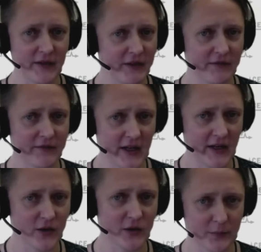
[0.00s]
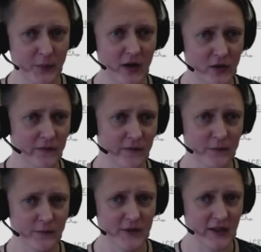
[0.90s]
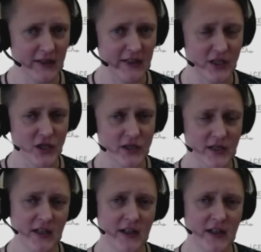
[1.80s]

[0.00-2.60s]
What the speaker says: if they are not part of the leakages.